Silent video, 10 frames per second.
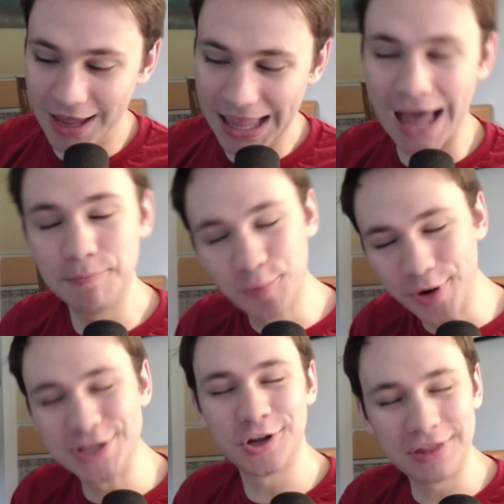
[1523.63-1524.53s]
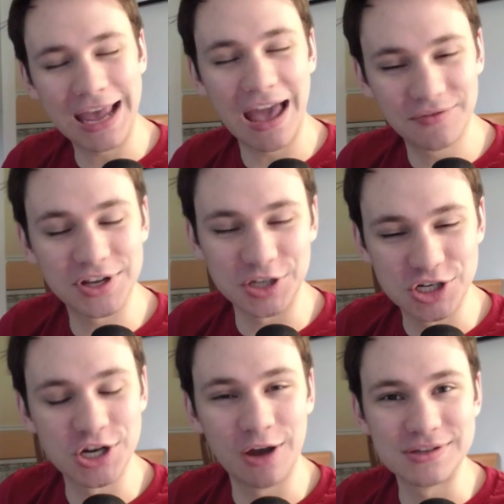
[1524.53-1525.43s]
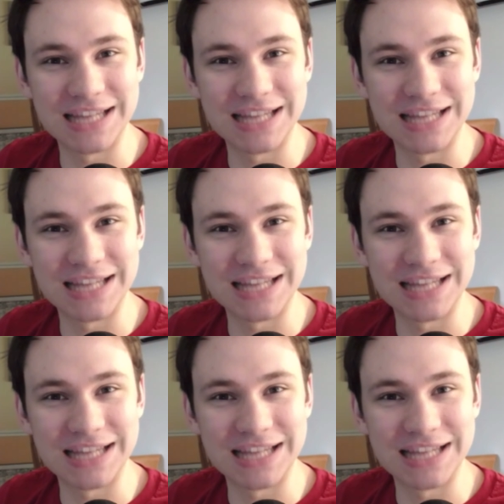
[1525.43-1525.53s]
I'm pretty sure the evidence shows